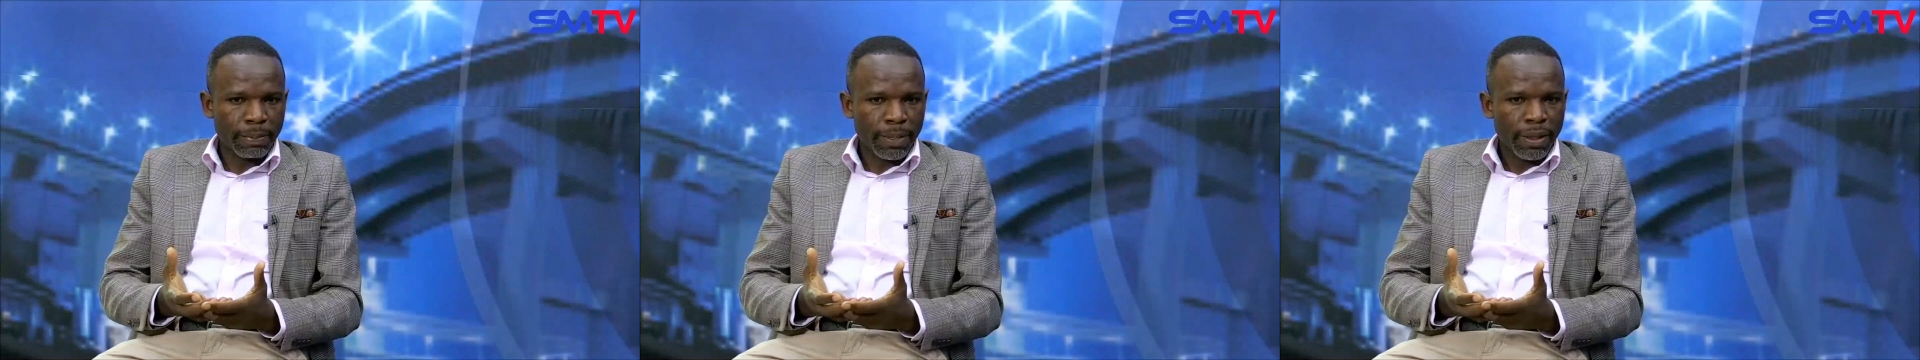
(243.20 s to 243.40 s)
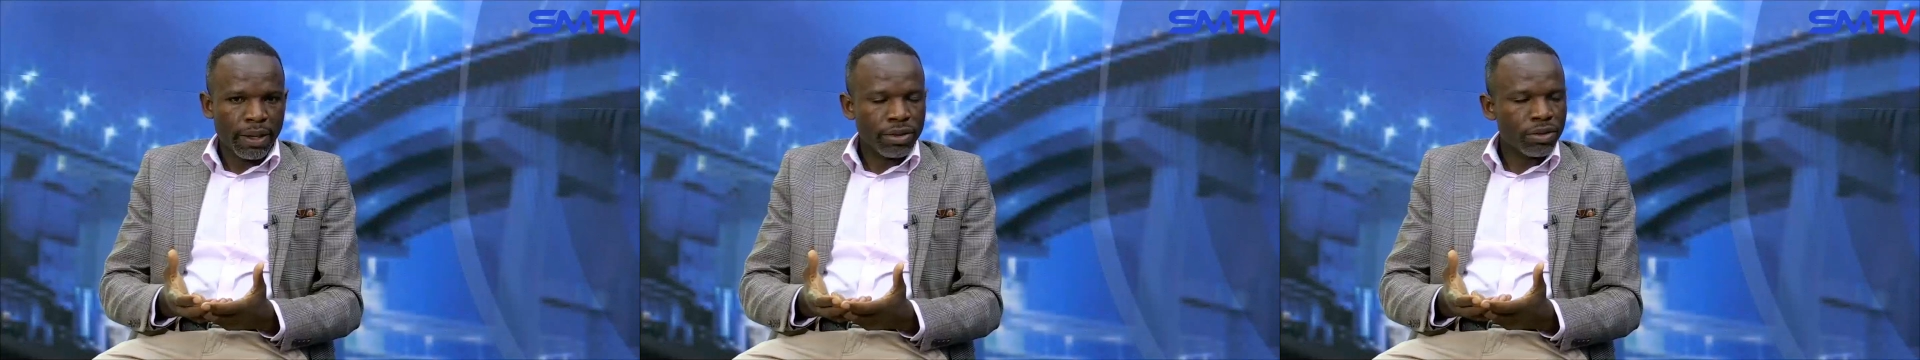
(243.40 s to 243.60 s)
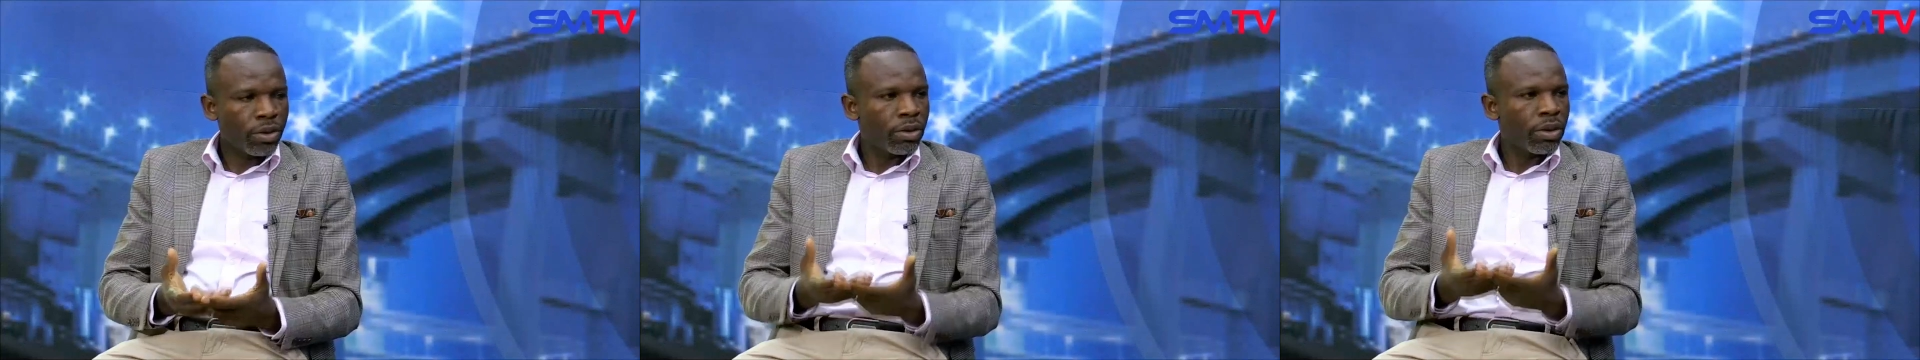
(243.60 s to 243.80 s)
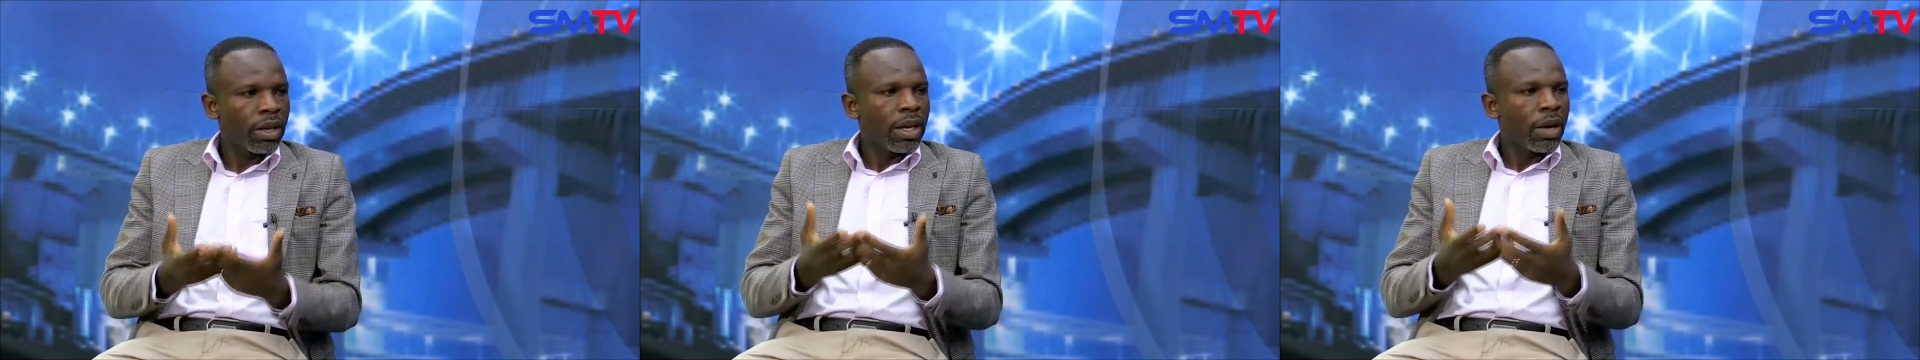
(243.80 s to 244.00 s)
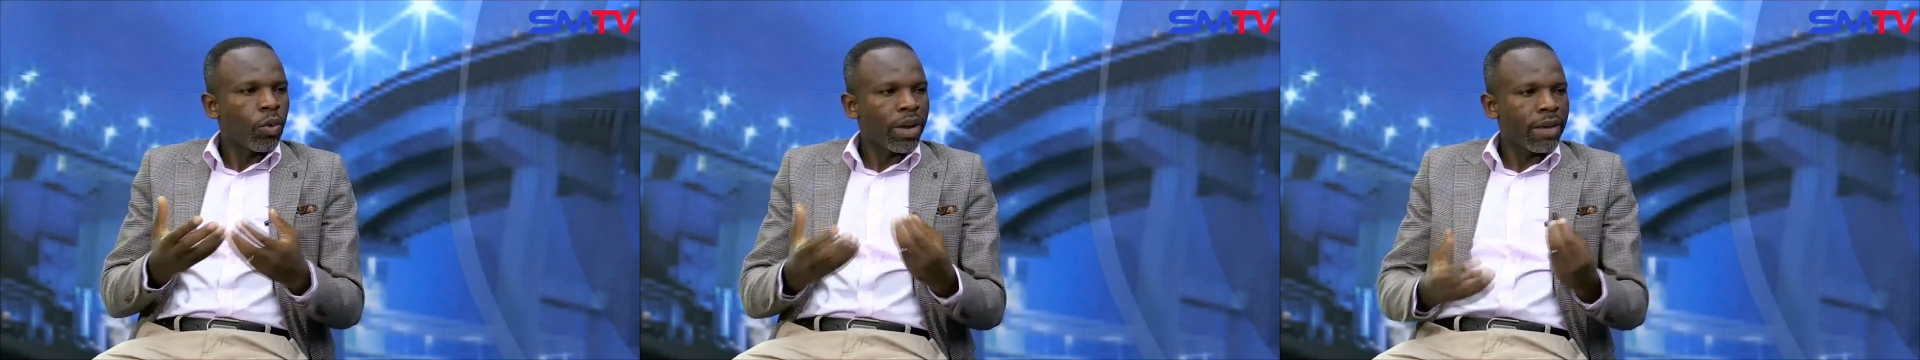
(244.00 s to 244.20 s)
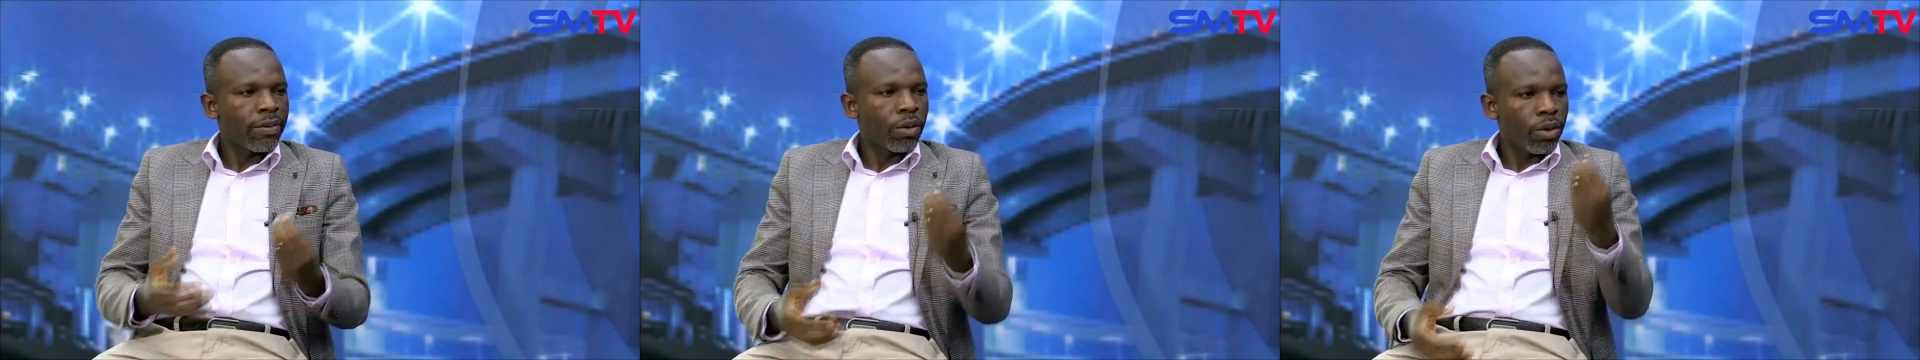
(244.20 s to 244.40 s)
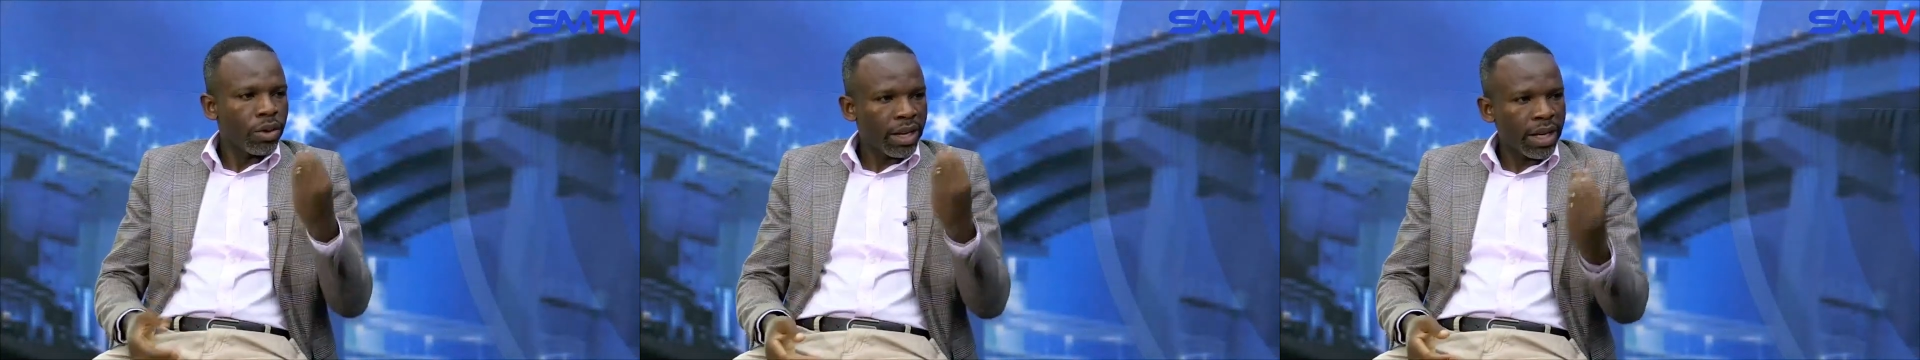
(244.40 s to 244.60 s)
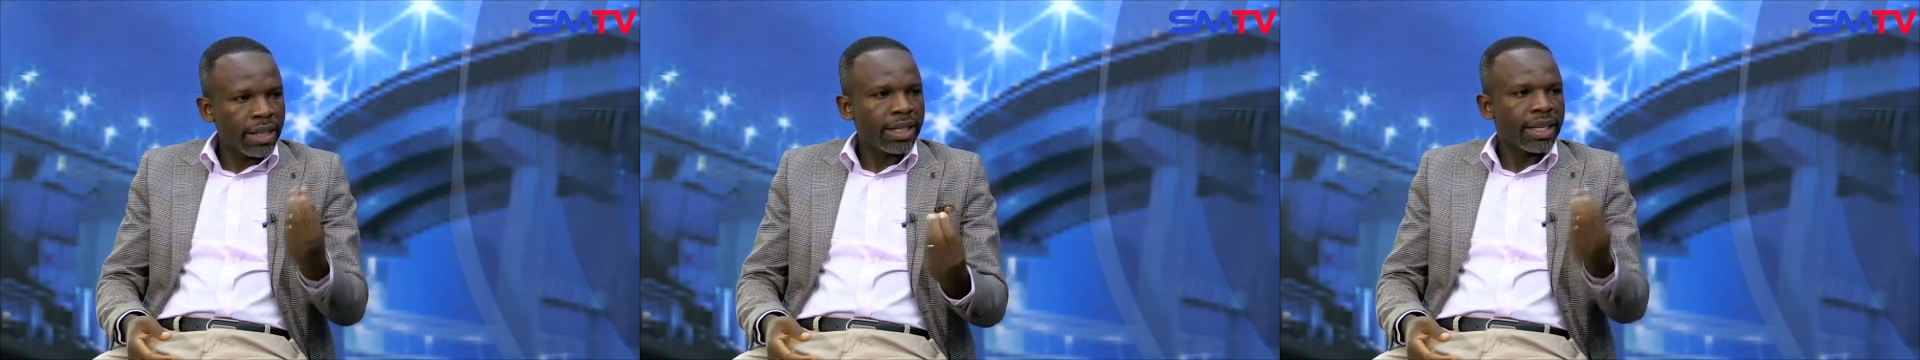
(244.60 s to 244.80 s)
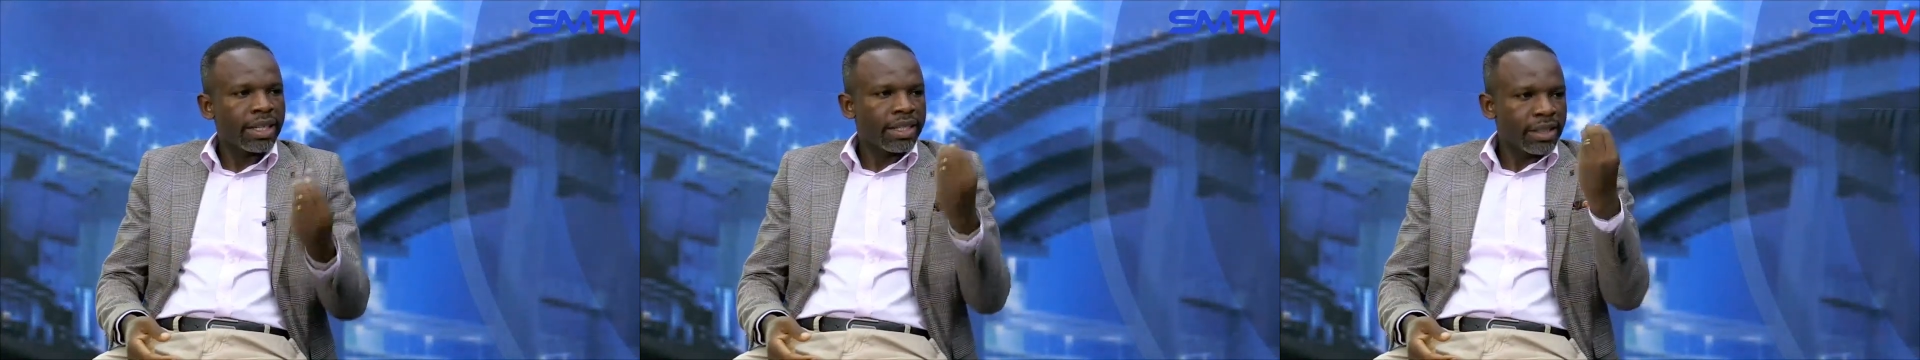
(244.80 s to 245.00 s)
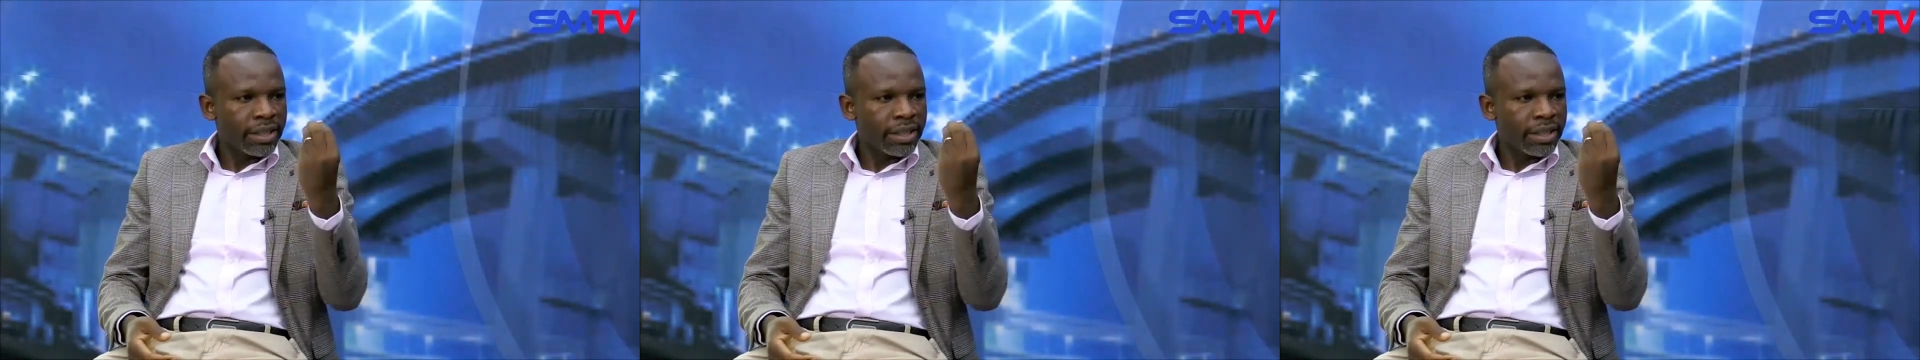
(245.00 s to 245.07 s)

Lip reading: So we have already